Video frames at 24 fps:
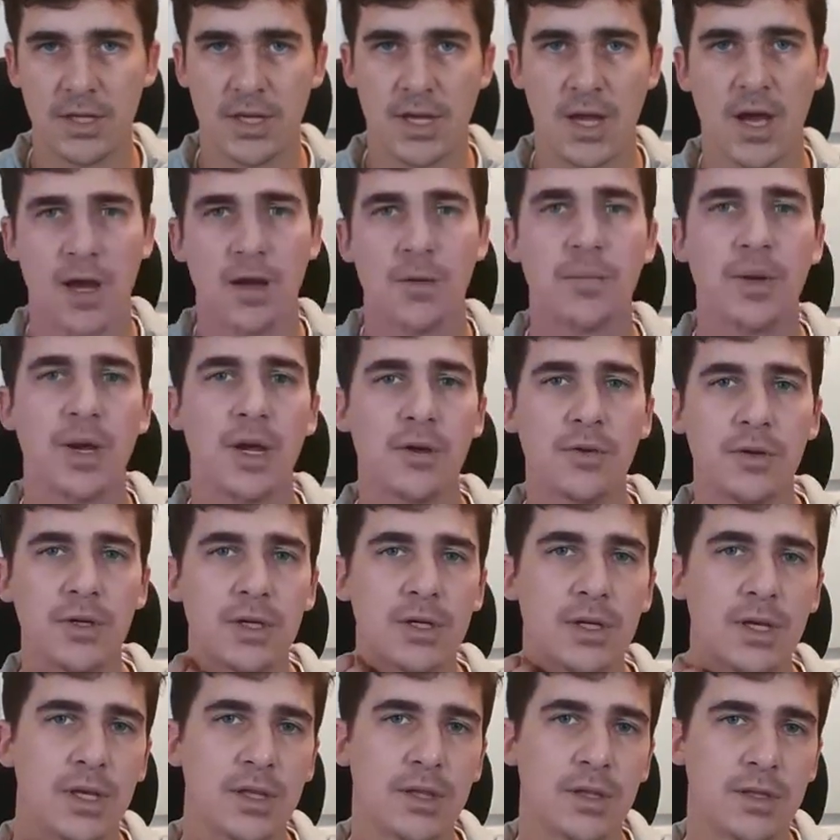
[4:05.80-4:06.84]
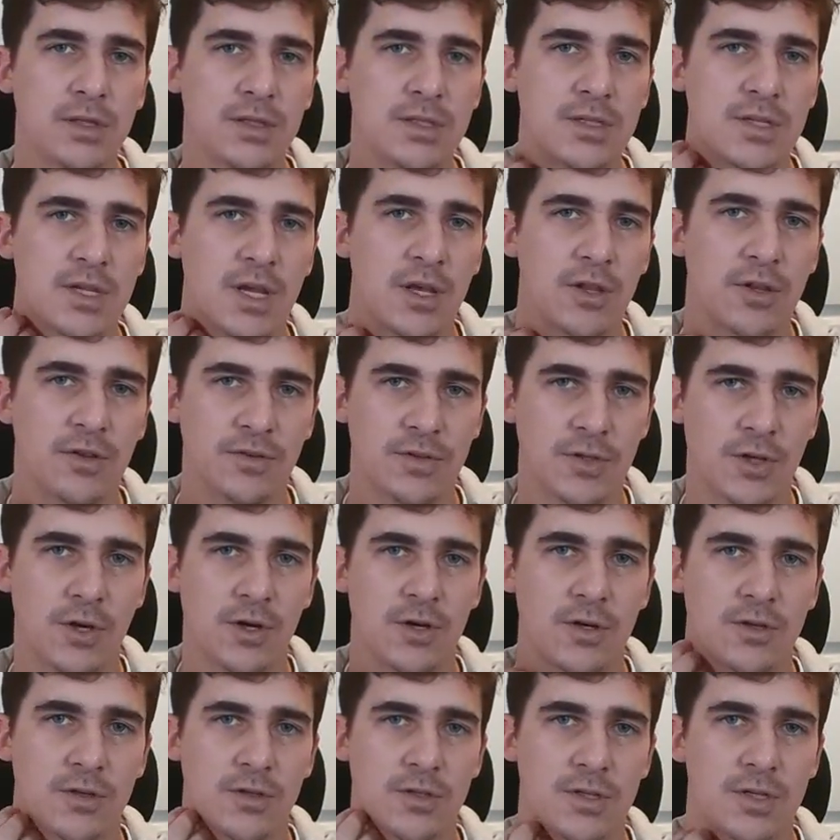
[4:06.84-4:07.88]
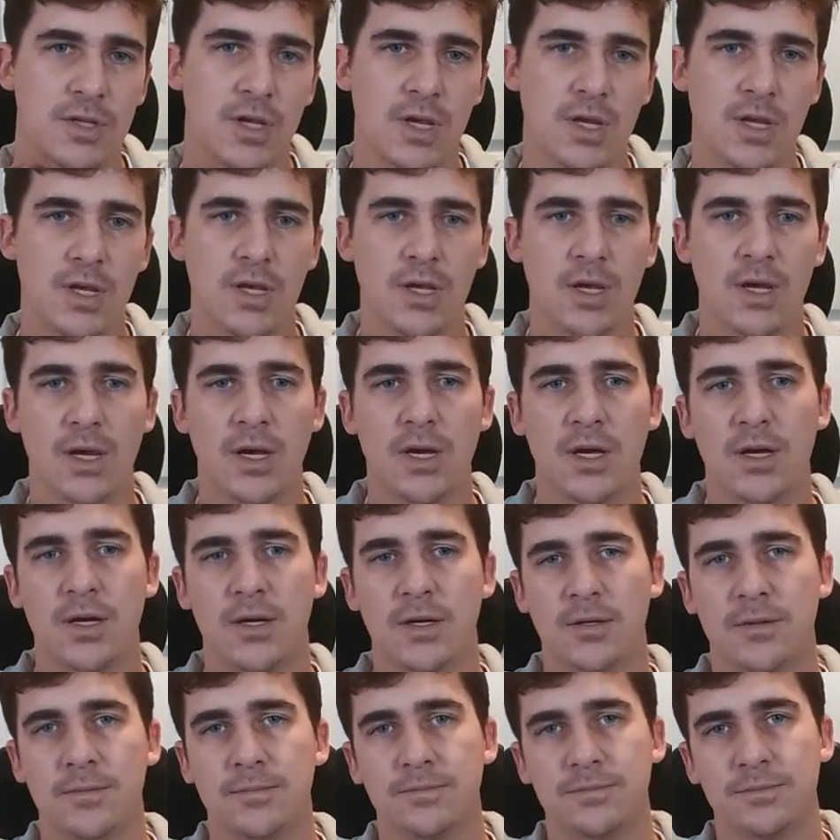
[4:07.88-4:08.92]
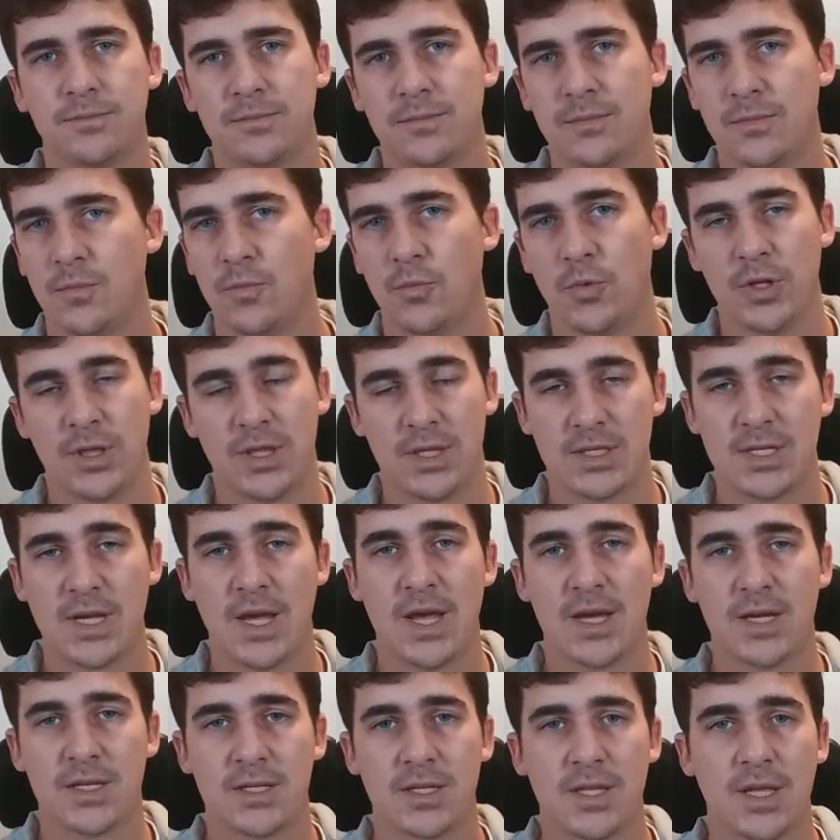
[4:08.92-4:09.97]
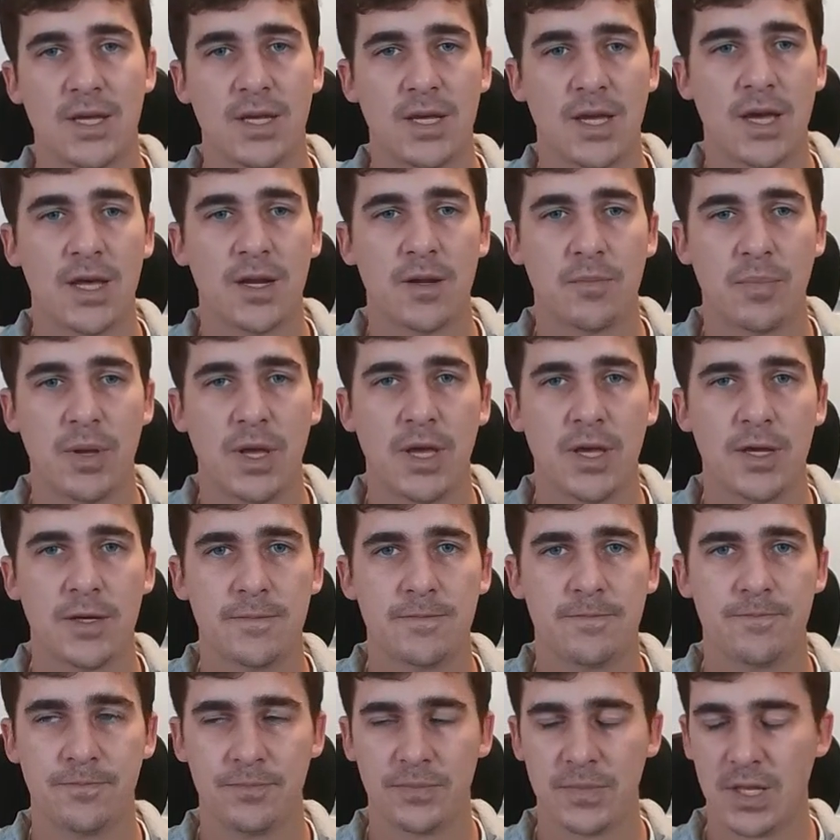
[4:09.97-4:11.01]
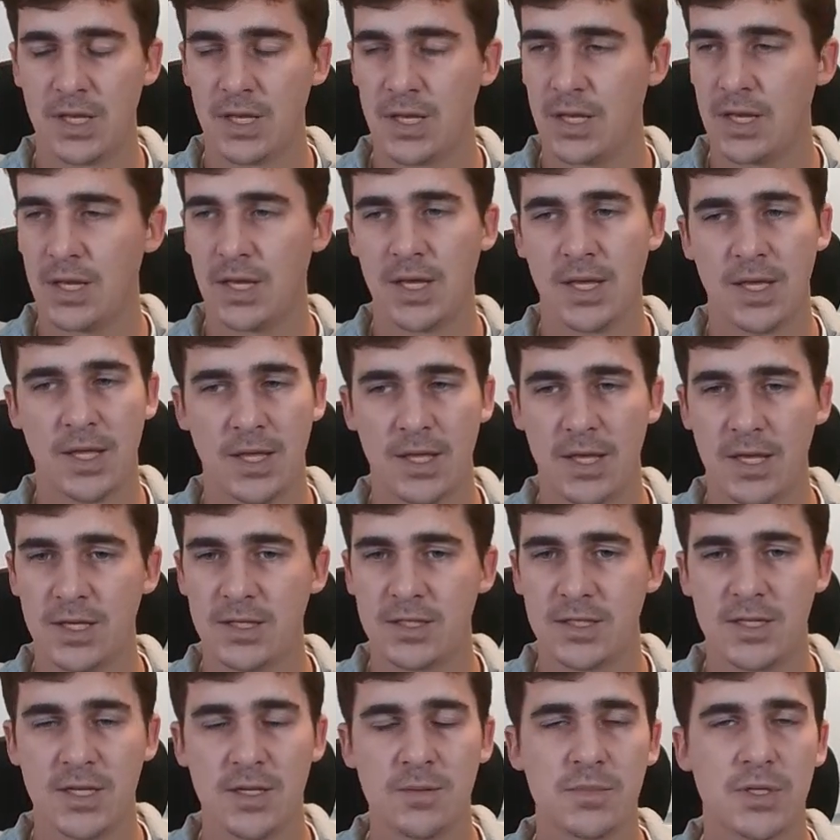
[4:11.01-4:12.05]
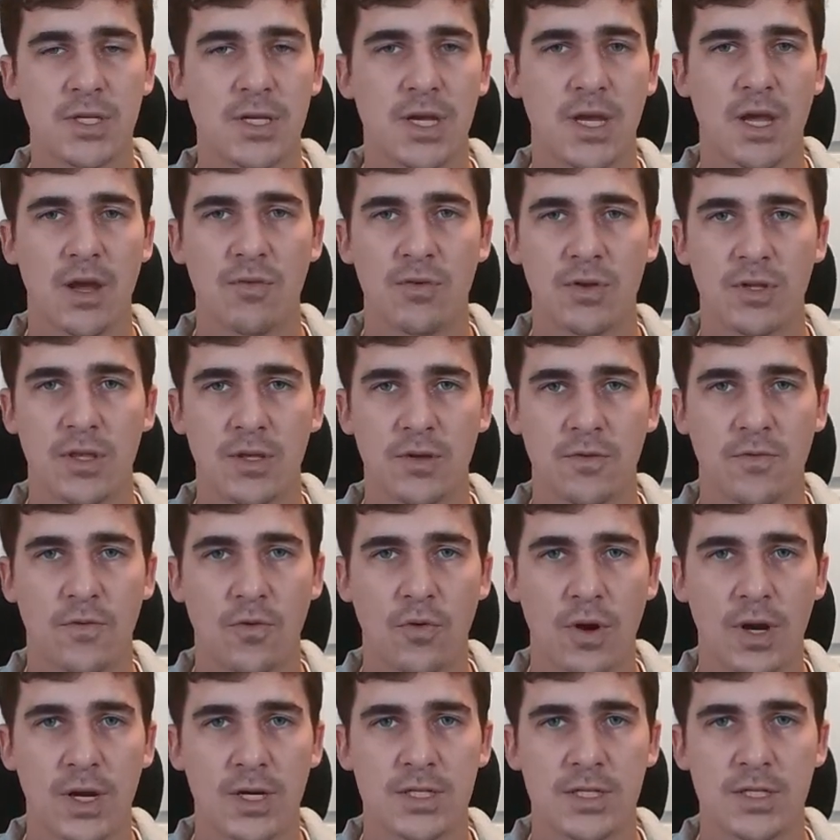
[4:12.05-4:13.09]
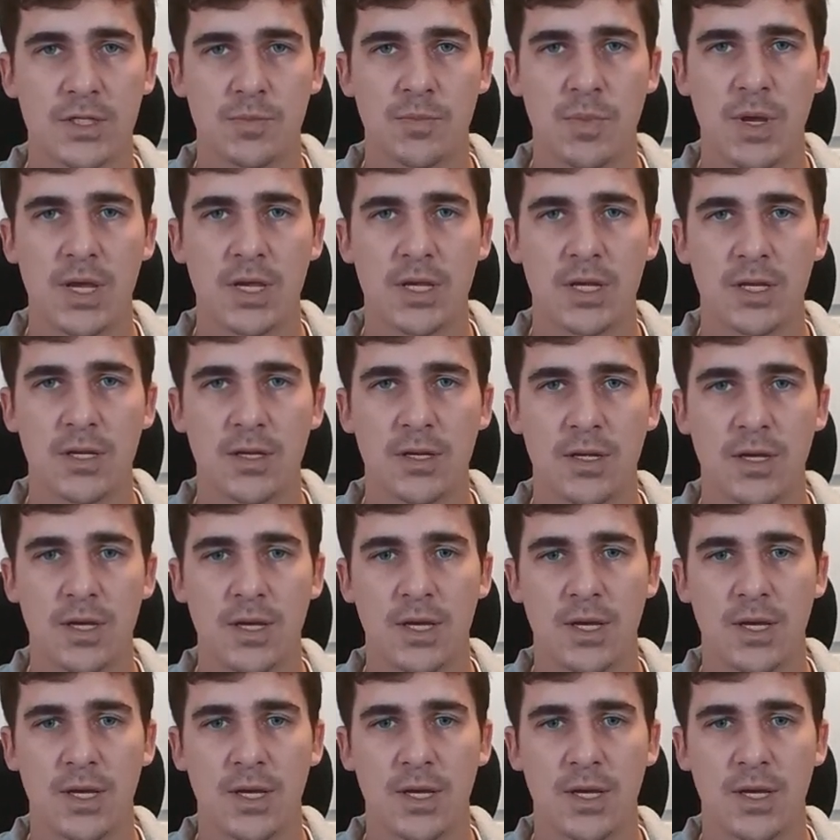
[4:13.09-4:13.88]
compounding in the sale of dogs with the tax they got to pay. It seems like everything Forex is making